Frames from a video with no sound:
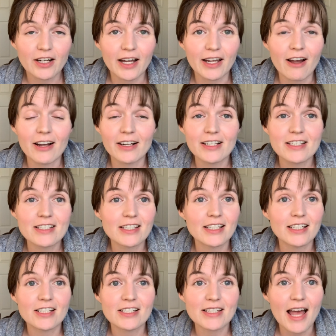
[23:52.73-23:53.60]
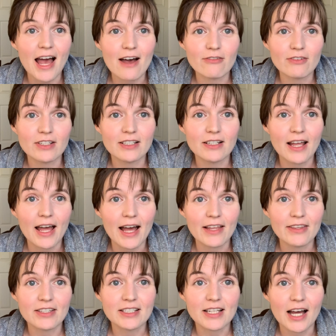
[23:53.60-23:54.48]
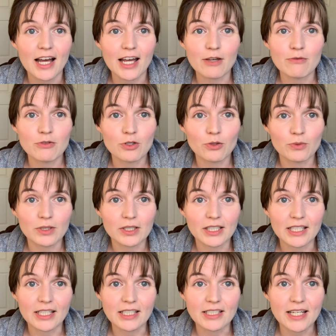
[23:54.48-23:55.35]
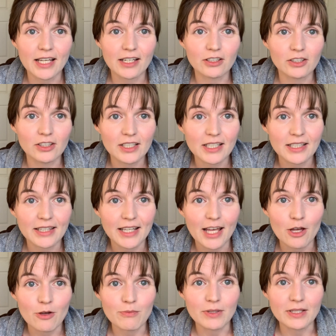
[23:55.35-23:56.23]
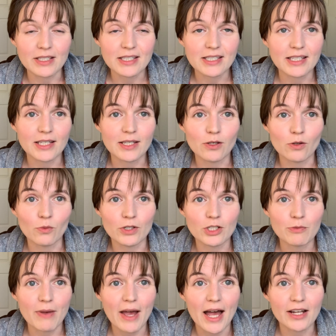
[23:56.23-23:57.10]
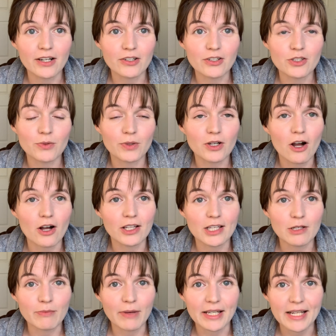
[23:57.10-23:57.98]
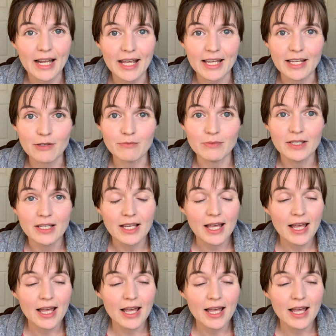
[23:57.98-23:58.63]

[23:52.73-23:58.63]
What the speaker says: I honestly just haven't had the time to really take a look at them and see which patterns were calling my name